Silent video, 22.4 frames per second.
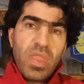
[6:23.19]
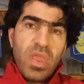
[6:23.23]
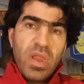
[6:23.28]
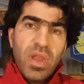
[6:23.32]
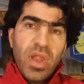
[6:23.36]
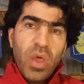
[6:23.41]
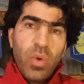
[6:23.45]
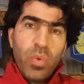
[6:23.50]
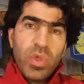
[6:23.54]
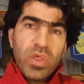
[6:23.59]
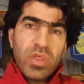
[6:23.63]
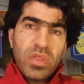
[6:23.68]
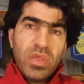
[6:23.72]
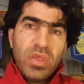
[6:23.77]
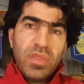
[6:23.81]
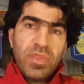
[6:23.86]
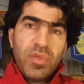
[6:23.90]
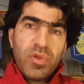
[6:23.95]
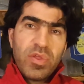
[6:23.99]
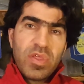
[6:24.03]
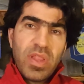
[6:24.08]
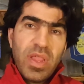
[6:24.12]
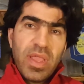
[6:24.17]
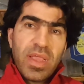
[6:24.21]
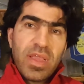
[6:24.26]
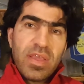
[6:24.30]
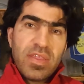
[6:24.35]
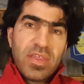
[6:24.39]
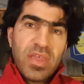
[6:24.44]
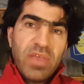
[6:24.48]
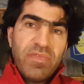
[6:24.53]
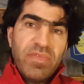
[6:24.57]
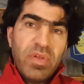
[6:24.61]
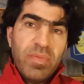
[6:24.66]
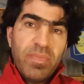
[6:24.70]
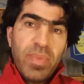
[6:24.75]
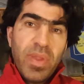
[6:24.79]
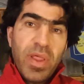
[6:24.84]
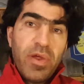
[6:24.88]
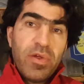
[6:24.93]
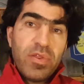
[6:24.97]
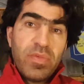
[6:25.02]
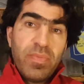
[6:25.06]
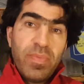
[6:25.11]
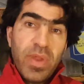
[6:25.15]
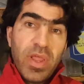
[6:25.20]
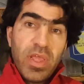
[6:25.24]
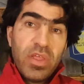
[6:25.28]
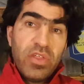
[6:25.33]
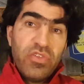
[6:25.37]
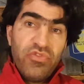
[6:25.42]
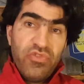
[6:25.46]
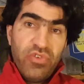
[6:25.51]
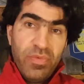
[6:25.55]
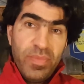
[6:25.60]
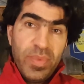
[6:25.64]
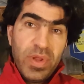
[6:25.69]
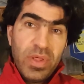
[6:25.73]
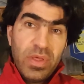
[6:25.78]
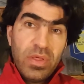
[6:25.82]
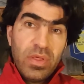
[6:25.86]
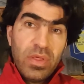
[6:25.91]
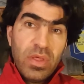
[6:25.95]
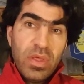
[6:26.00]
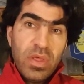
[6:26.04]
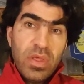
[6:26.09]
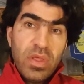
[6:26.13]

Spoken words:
now we see there is like 7 players play in Germany,